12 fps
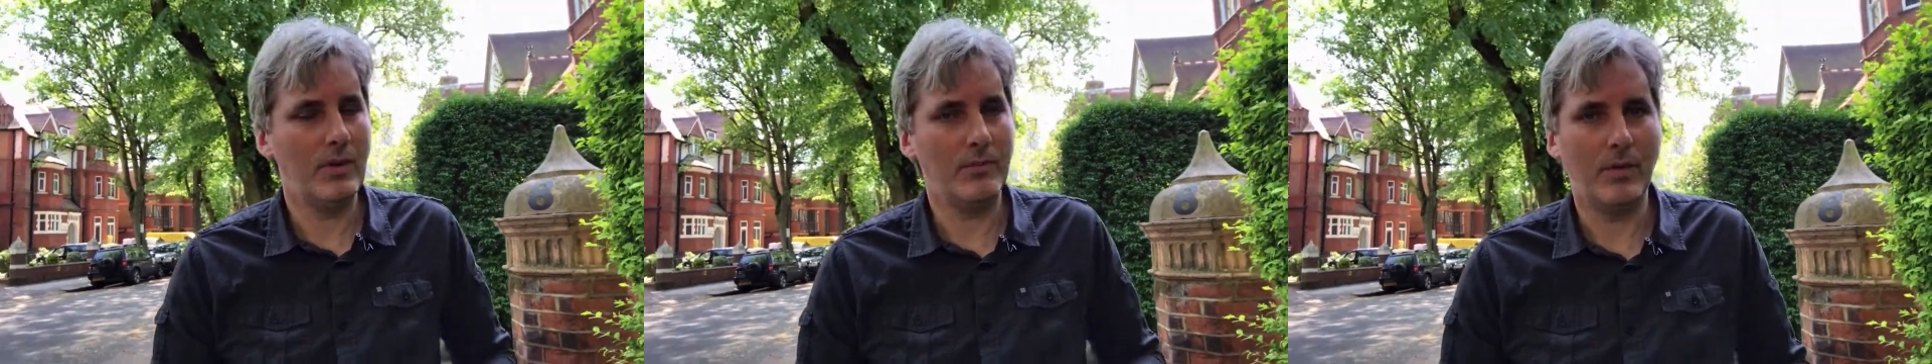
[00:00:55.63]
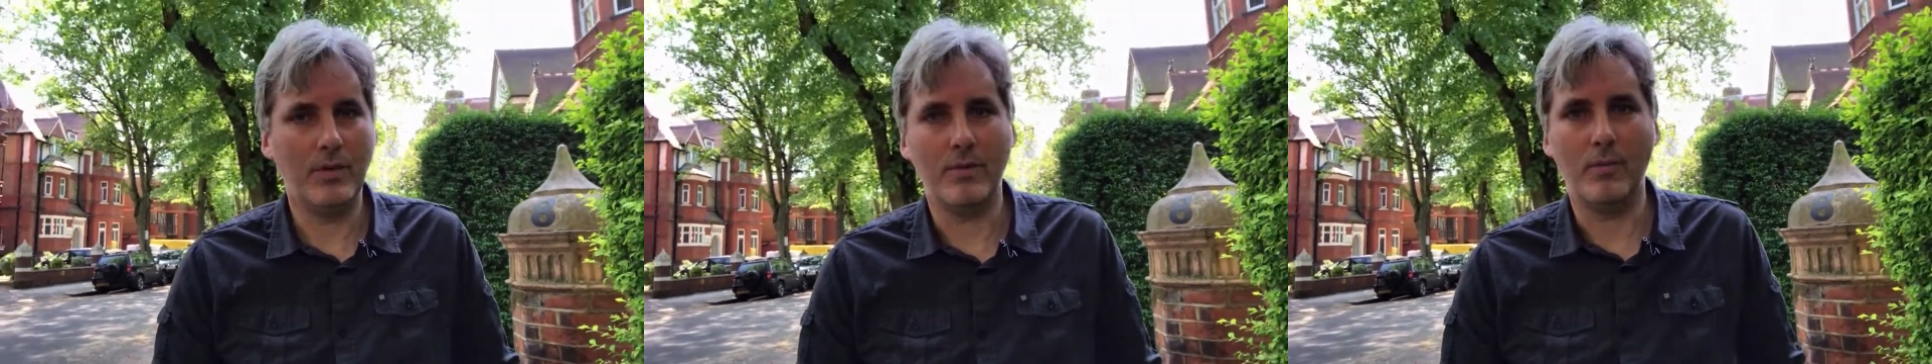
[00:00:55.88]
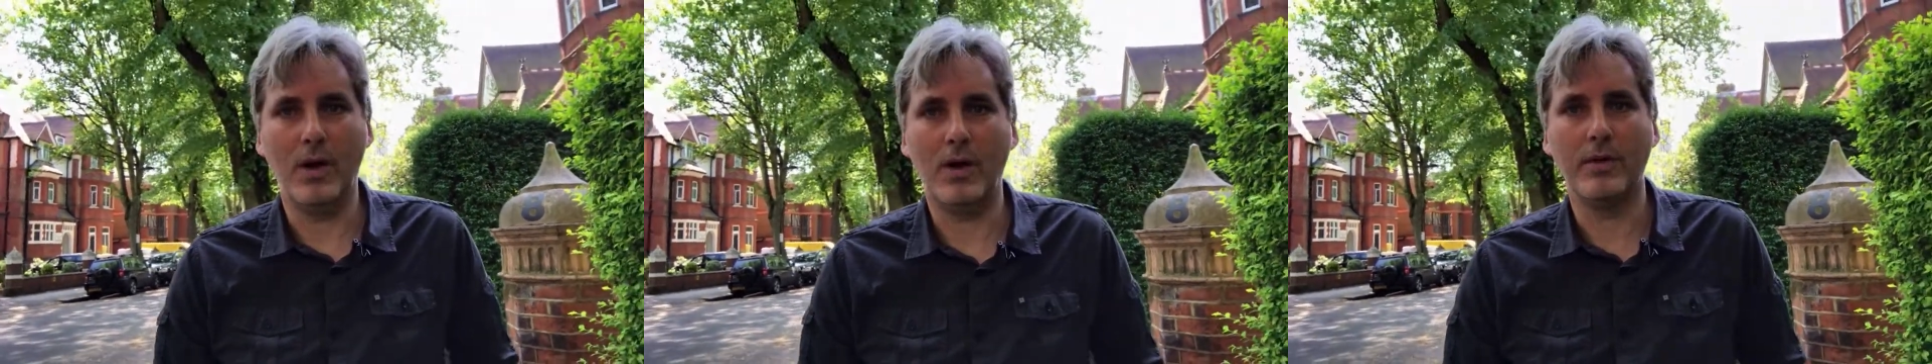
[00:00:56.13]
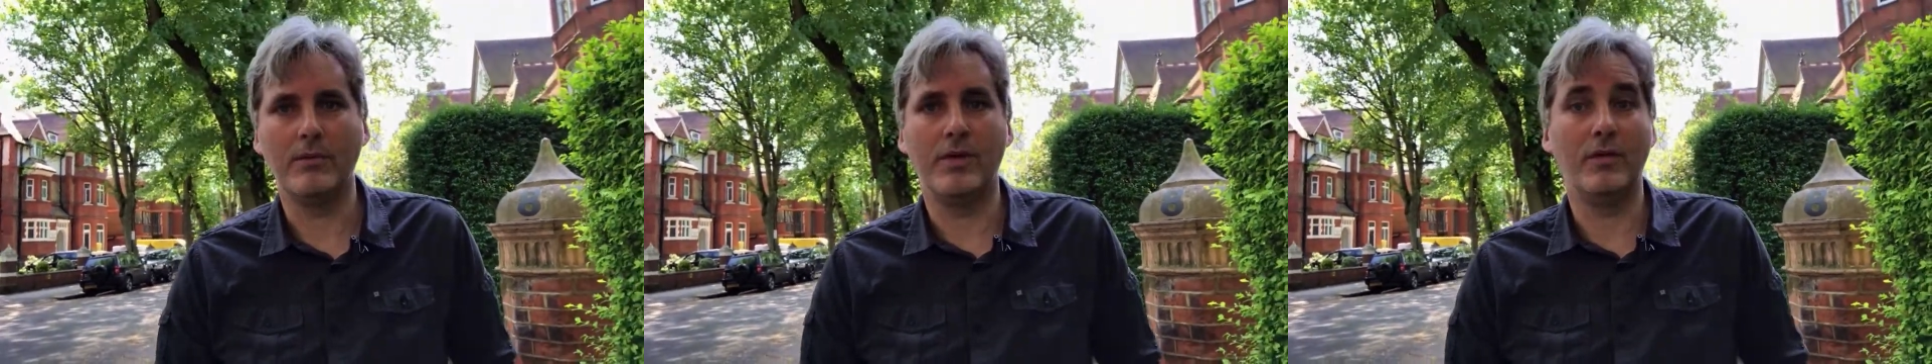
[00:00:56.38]
you're more than
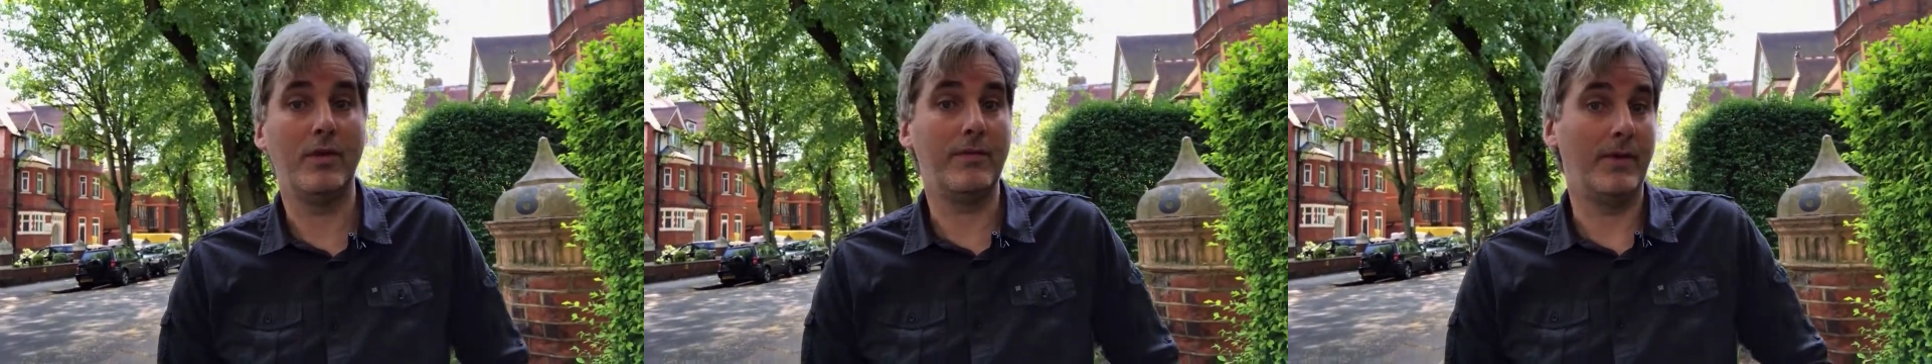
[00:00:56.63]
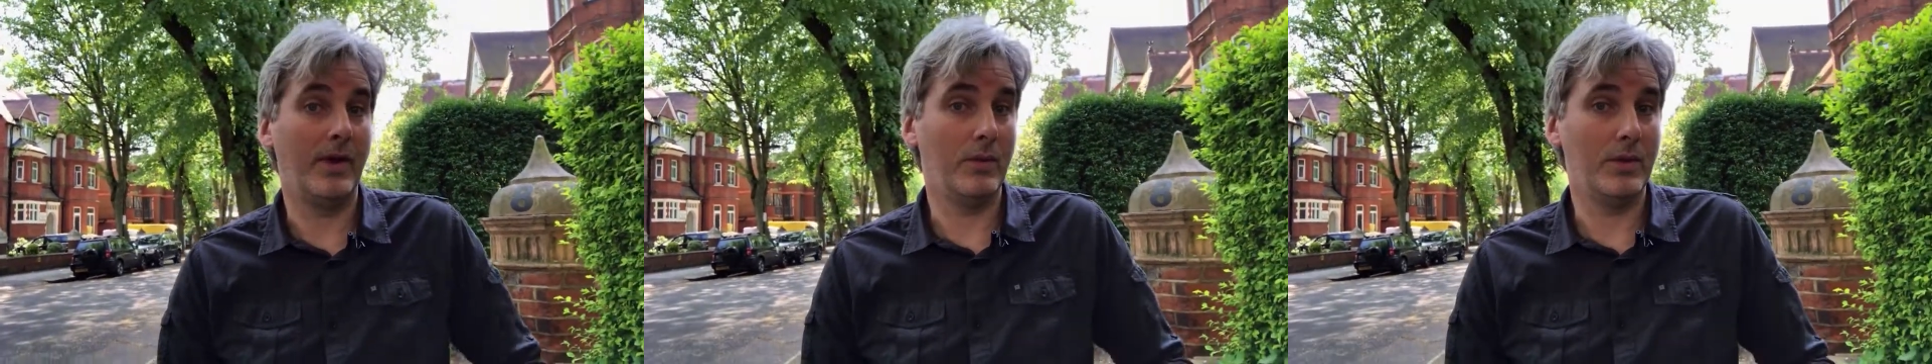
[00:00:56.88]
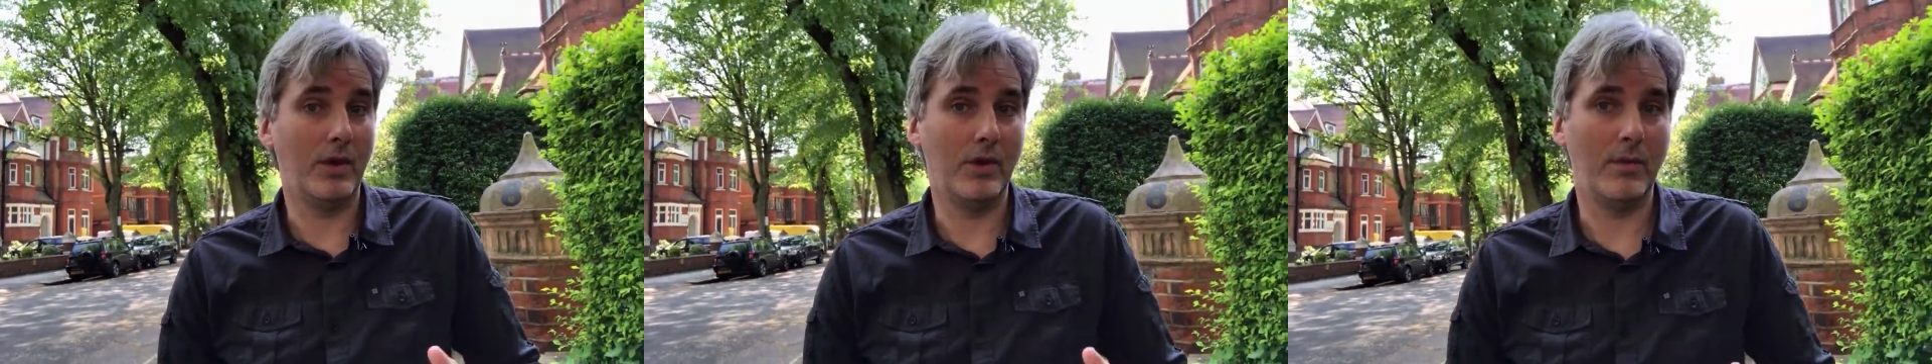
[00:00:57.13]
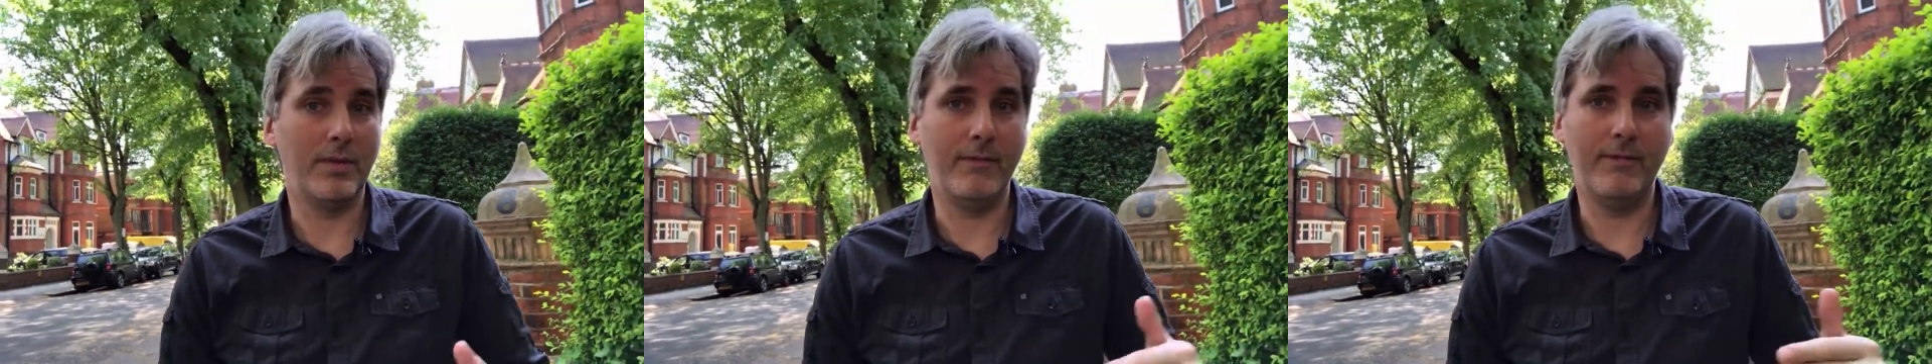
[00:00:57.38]
welcome to just follow
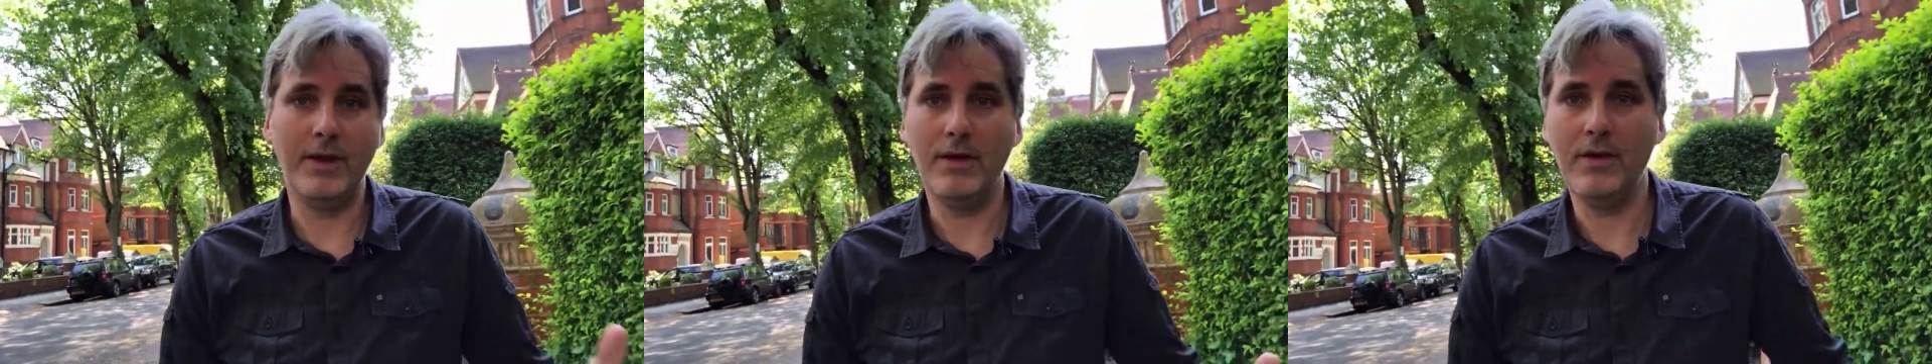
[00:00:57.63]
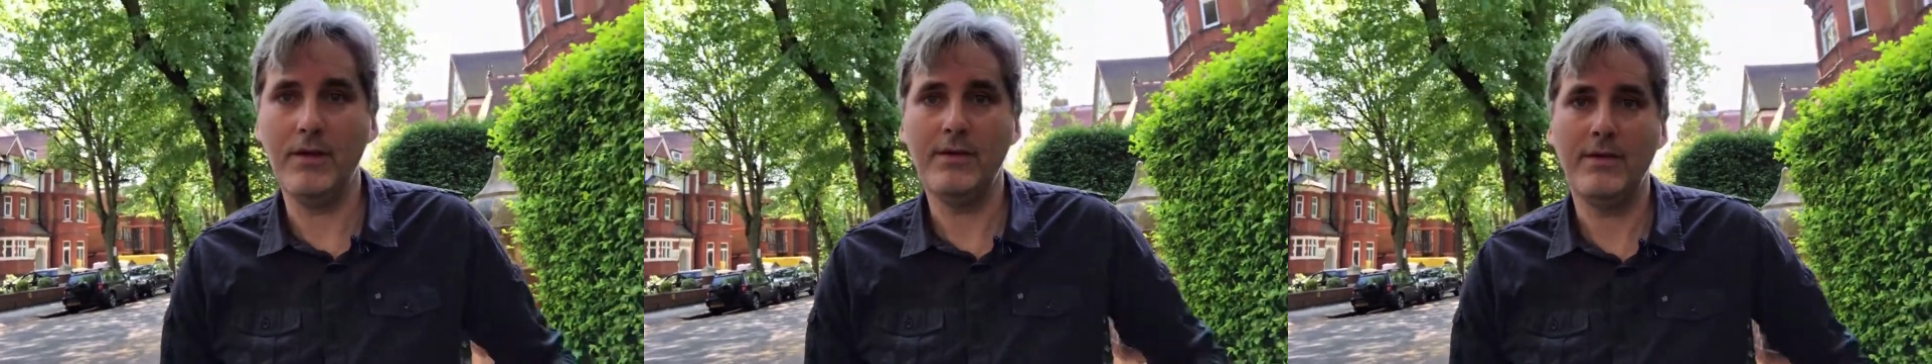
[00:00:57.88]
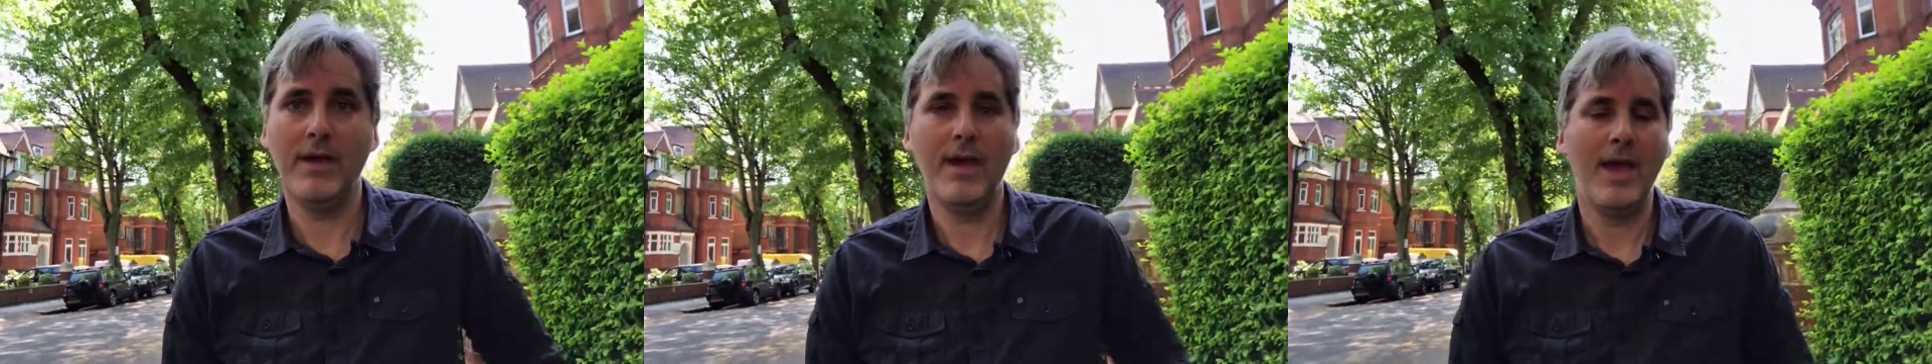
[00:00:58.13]
along with the videos